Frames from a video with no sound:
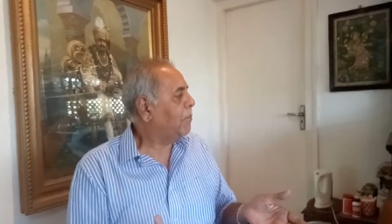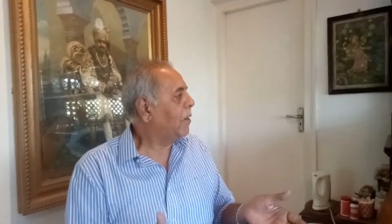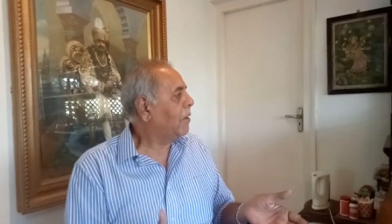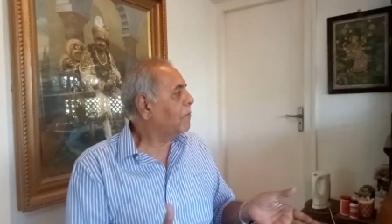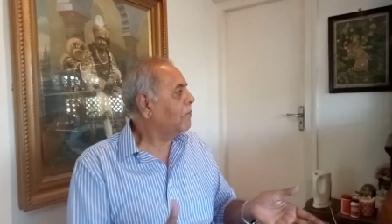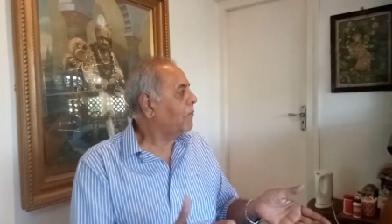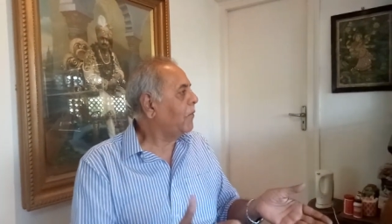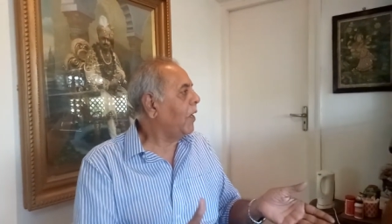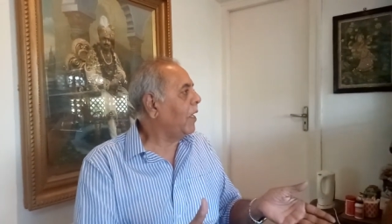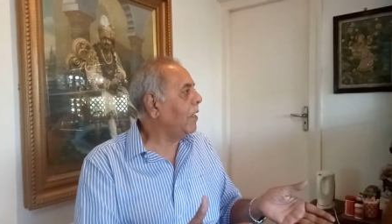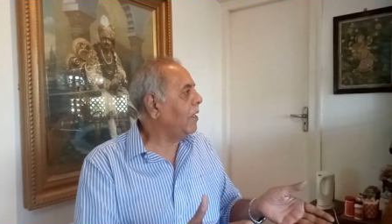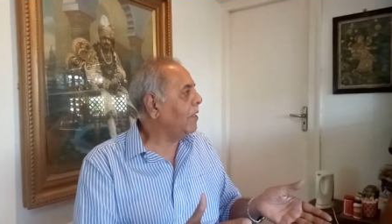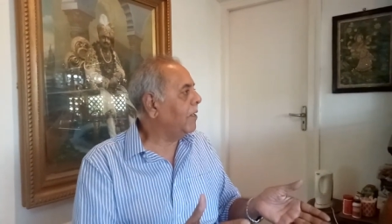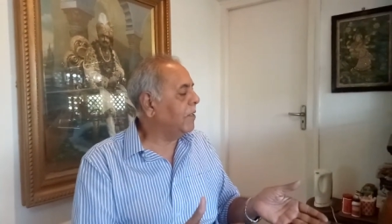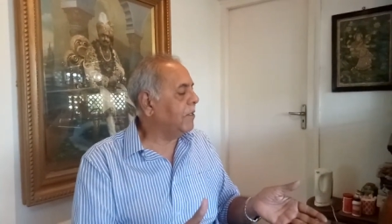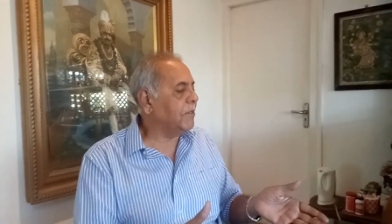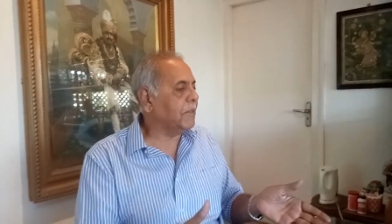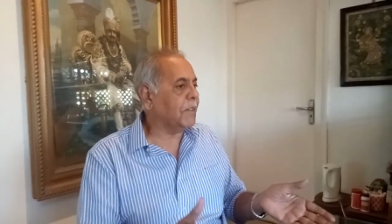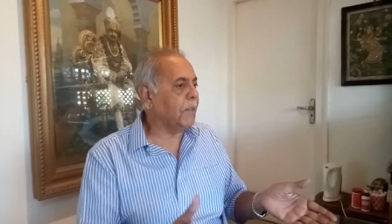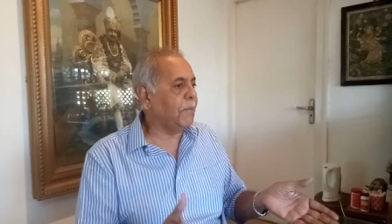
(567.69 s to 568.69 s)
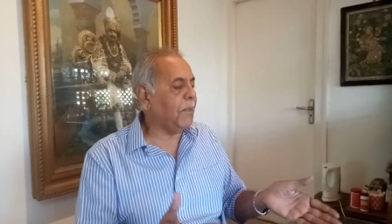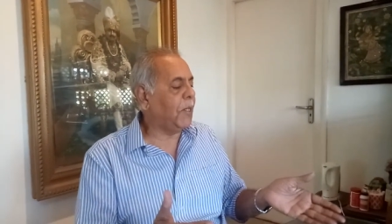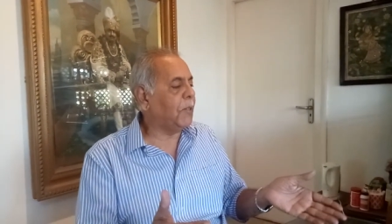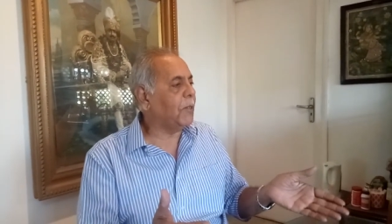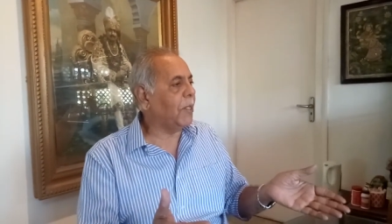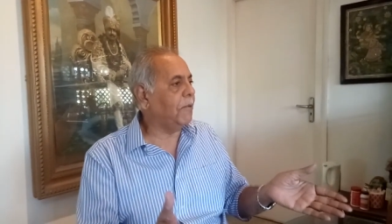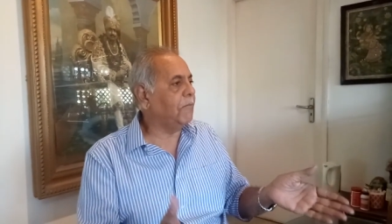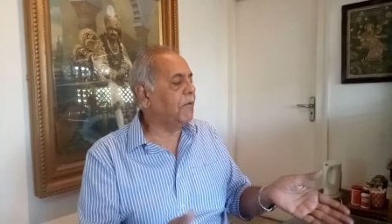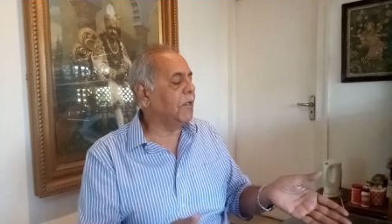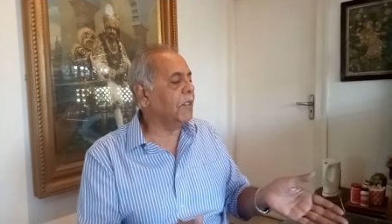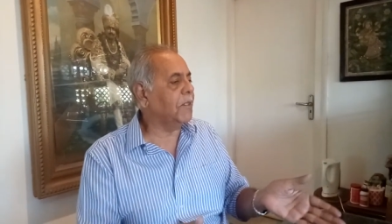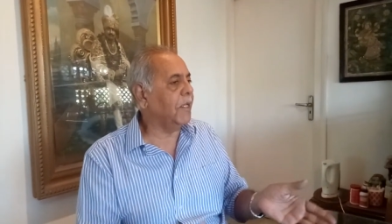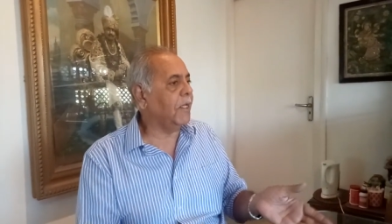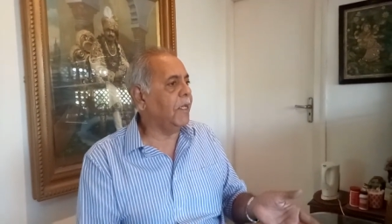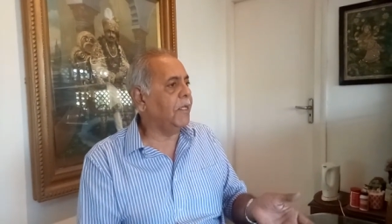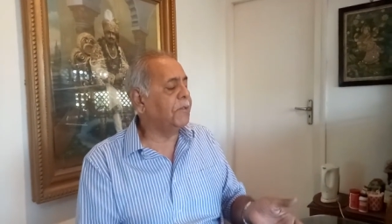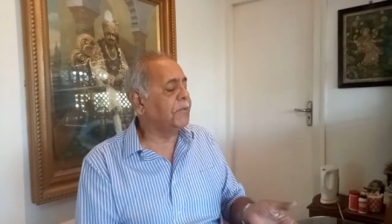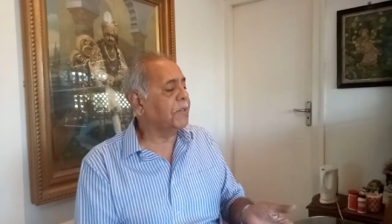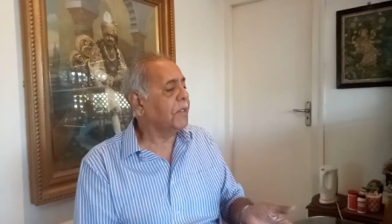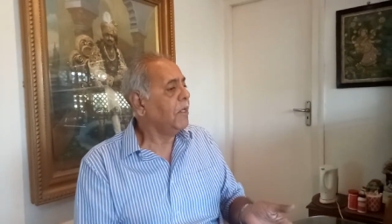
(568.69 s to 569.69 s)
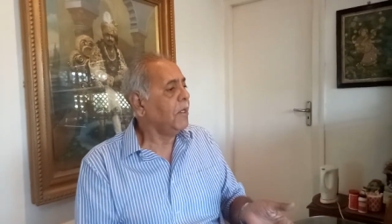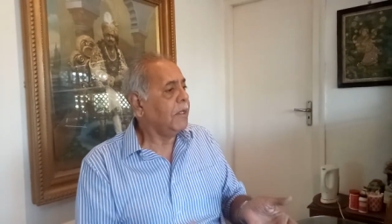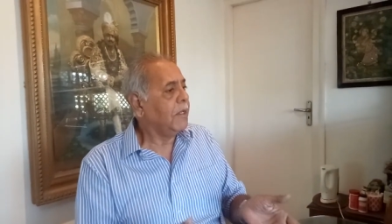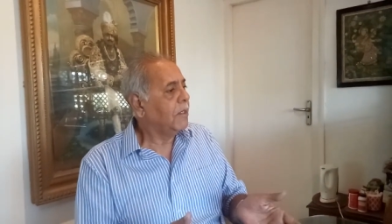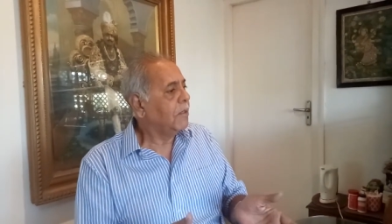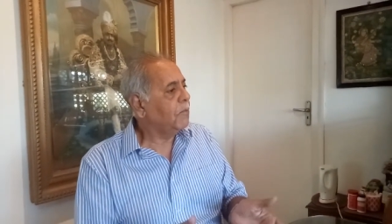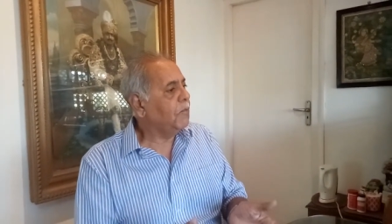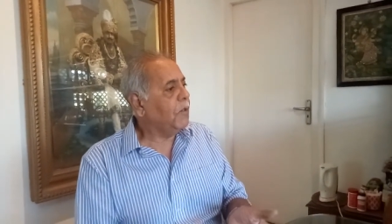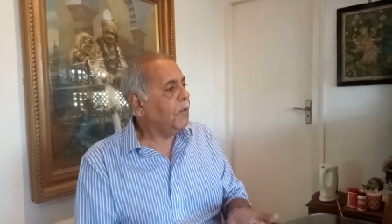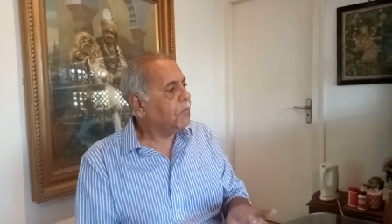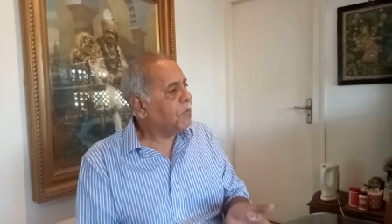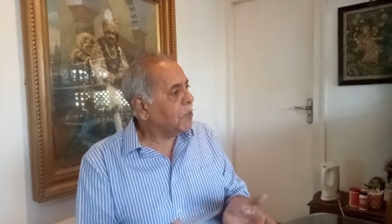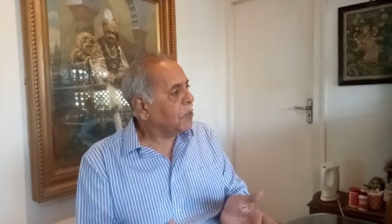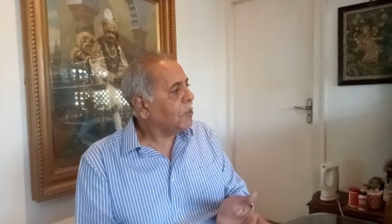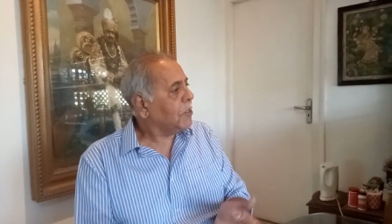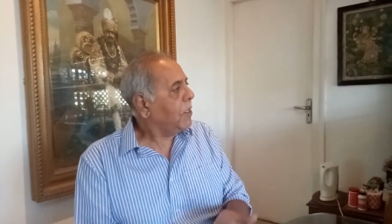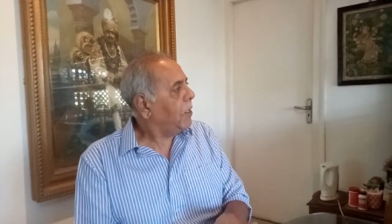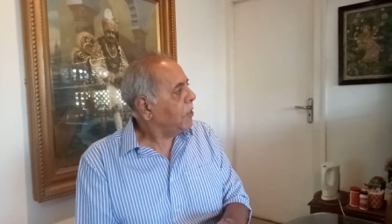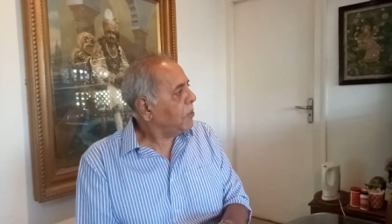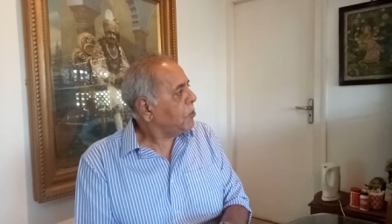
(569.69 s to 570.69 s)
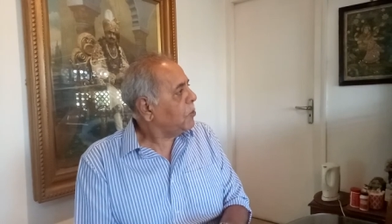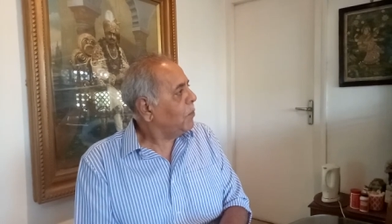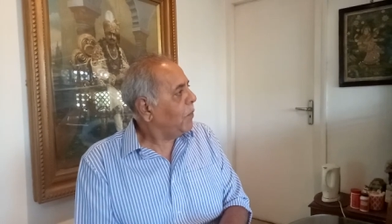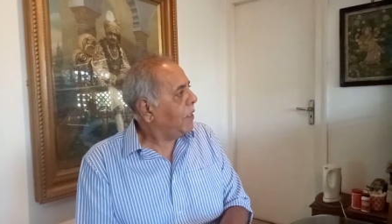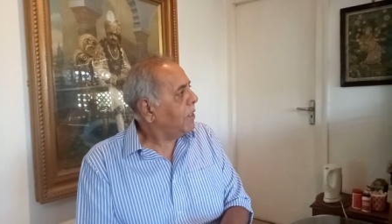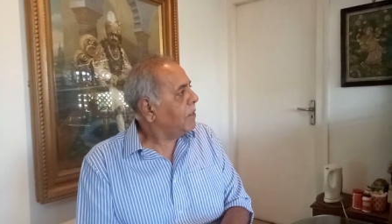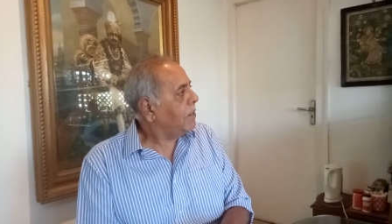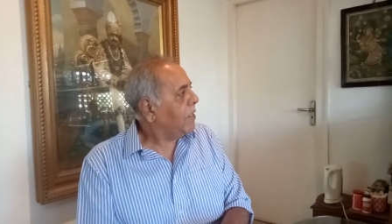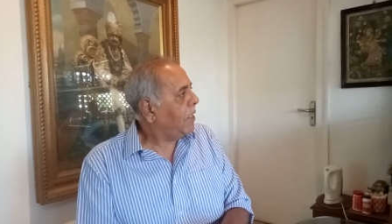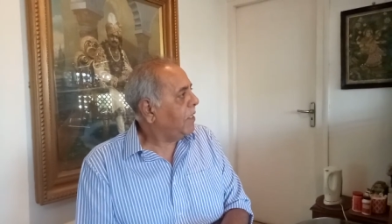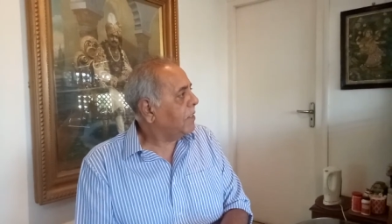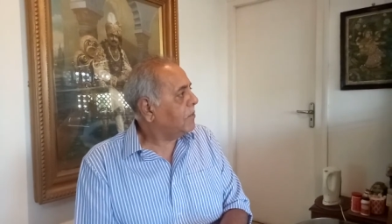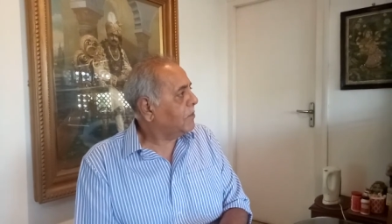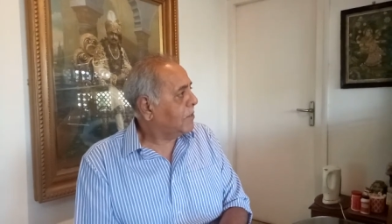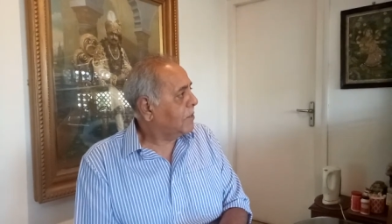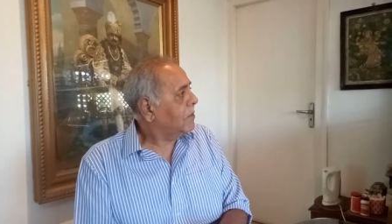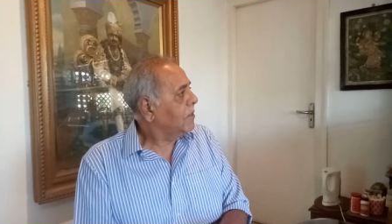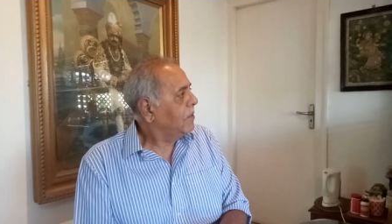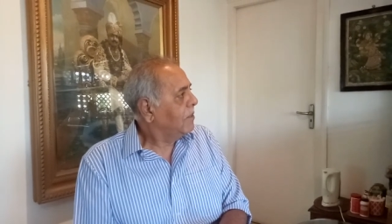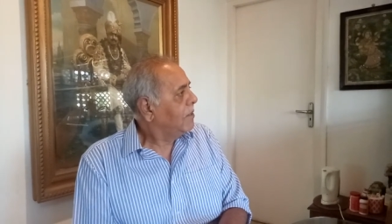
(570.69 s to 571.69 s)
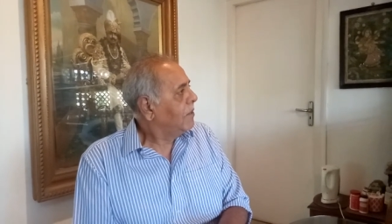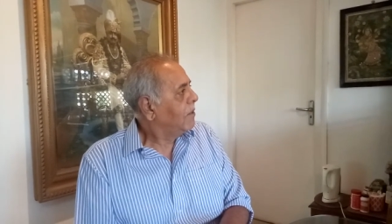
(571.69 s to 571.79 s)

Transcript: about failures, about everything else. We have just lost one test.